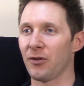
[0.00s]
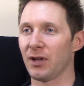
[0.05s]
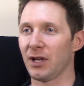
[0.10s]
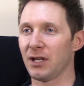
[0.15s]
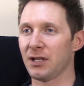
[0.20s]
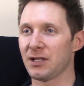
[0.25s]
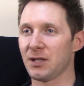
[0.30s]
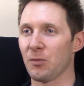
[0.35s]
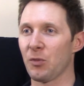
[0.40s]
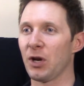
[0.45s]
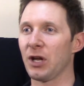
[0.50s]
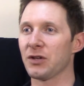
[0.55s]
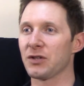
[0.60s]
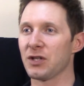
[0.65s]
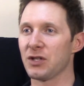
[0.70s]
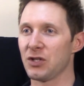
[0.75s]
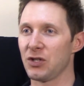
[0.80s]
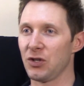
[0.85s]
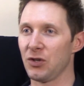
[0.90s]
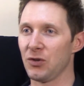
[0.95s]
that someone else
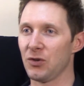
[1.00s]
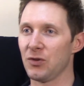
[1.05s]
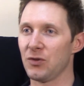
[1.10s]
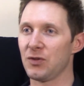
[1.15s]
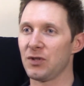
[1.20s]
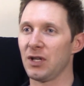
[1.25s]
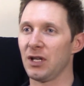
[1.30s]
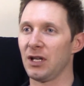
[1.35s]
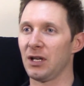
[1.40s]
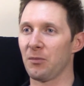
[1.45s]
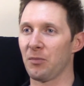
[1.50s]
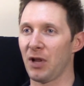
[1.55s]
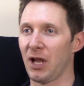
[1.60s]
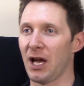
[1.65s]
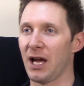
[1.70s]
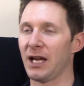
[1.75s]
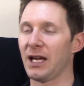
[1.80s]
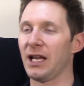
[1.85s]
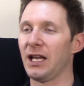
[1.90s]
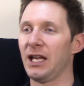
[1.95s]
has used and
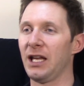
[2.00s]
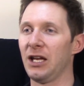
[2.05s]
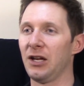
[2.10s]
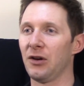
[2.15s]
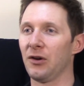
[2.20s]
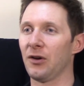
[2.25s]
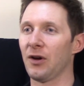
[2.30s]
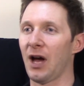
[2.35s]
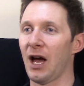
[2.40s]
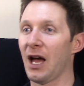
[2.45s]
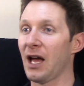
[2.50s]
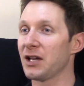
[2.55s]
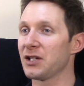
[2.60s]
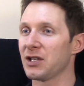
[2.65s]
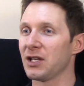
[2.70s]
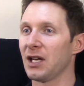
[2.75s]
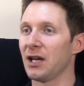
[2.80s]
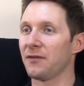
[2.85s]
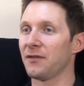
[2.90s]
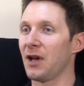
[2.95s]
applying it here. I
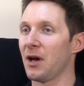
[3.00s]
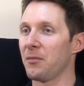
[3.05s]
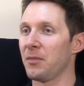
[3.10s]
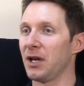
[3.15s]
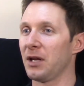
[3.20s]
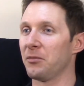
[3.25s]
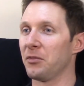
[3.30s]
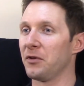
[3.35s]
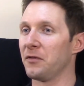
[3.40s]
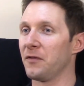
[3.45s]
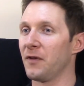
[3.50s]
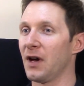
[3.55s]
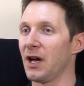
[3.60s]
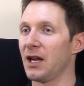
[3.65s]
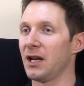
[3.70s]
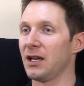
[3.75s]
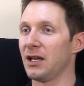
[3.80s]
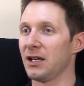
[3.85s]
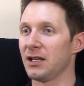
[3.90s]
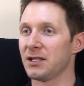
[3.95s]
actually have not been able to
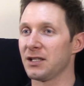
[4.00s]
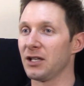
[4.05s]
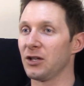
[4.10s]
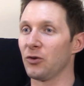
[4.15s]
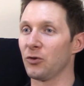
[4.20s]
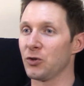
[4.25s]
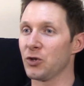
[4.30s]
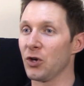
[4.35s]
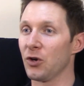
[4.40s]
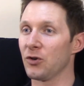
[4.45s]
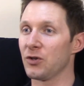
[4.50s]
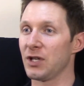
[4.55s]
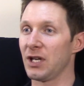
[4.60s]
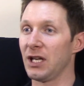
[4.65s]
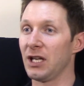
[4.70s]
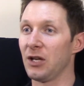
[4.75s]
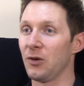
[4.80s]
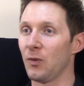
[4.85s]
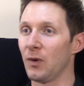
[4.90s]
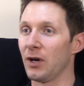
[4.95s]
find a single church
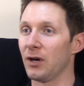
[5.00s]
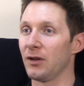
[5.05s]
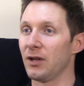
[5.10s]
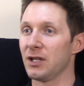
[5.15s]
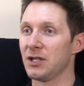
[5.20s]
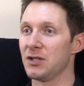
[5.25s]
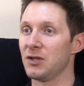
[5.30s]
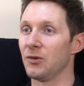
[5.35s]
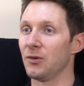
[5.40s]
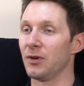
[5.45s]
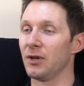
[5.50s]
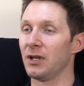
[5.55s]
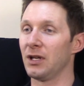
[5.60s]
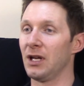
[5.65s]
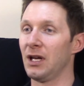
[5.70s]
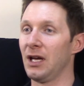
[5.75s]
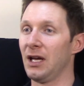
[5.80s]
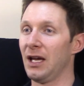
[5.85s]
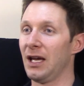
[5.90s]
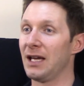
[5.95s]
anywhere that's doing
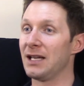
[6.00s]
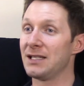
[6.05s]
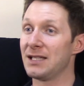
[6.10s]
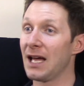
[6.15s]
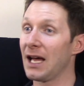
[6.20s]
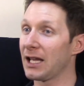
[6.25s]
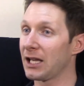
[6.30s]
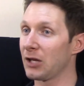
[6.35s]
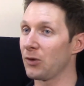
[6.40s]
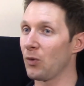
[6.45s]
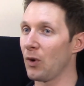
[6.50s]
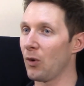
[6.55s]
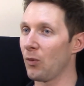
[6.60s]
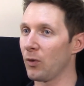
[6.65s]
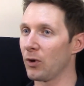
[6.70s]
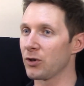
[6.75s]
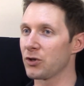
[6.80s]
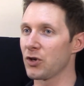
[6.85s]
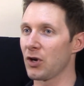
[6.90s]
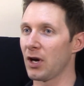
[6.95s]
exactly what
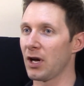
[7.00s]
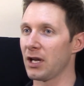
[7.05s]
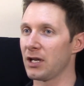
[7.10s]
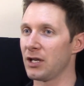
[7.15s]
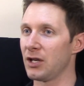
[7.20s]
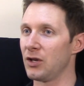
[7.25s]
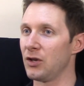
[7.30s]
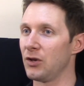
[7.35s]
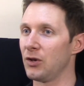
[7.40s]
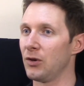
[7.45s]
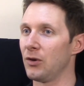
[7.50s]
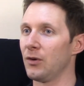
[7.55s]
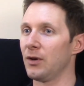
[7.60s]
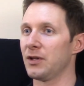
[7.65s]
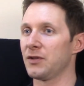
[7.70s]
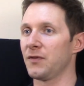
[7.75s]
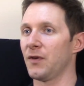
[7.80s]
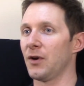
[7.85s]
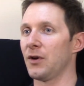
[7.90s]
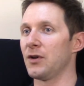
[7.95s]
we're trying to do,
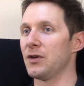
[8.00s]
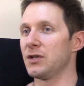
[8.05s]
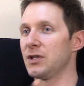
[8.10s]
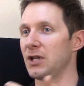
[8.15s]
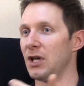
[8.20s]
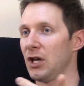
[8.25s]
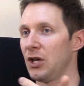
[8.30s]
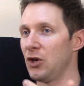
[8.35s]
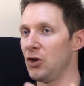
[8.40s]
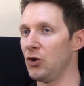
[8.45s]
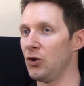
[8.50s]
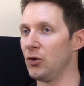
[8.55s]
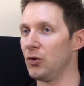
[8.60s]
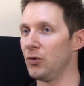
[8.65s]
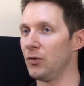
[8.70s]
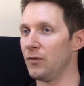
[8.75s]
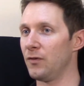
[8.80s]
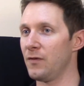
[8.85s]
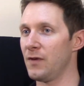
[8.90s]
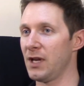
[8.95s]
as far as a
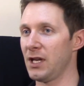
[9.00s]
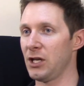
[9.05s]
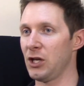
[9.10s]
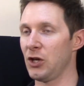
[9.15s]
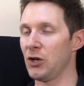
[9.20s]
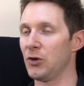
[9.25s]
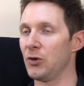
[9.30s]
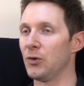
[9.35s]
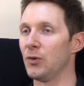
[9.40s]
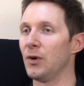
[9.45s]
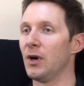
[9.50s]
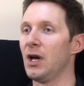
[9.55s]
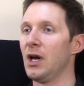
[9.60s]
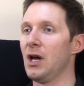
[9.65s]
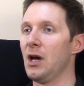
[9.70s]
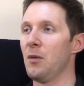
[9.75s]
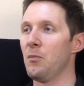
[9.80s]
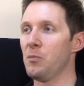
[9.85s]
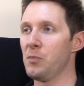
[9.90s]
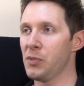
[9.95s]
new venue
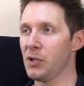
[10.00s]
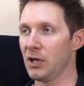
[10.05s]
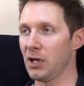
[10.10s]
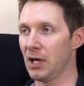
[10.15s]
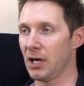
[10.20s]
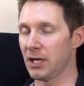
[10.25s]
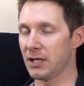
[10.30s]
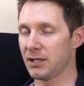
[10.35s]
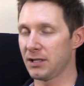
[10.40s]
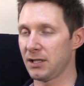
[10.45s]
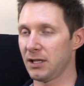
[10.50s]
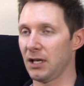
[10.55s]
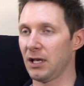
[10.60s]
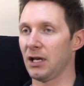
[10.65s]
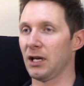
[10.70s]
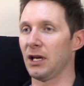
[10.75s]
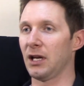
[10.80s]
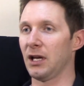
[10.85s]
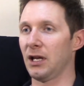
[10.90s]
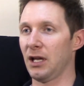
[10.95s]
plus
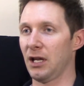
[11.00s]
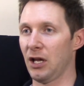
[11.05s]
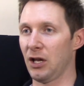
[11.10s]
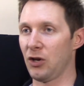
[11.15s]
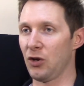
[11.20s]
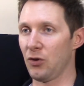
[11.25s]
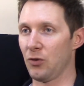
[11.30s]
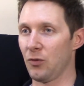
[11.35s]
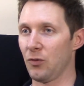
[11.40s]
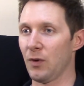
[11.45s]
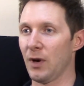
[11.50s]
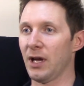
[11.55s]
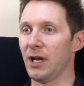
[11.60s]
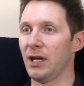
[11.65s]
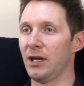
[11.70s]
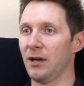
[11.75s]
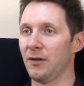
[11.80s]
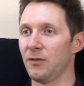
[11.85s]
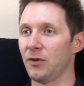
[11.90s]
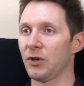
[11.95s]
a new
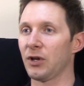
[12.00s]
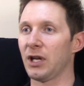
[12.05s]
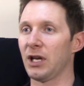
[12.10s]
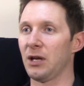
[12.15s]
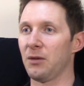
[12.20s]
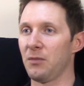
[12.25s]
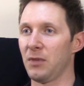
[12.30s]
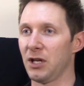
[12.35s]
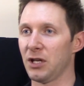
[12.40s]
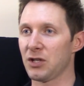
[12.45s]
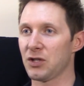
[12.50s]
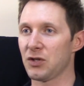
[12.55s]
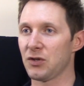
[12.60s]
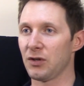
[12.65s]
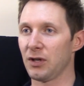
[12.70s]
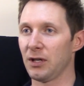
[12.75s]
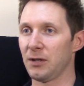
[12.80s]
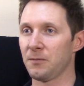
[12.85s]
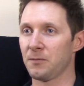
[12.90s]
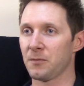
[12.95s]
way of looking at
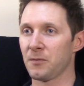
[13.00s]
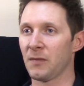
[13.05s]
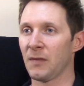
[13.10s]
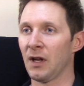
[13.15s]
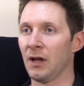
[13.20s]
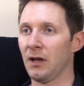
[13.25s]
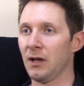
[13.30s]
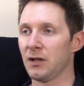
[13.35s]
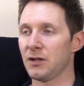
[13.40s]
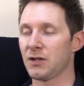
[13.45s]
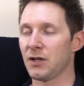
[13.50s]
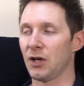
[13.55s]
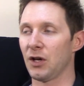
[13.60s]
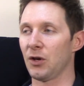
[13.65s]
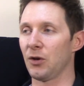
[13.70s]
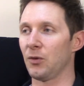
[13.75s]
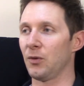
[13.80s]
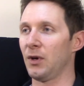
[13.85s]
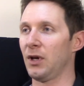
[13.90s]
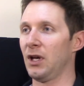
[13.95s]
ministry.
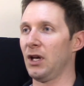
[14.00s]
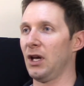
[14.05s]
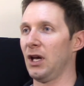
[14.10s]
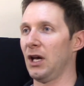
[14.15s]
So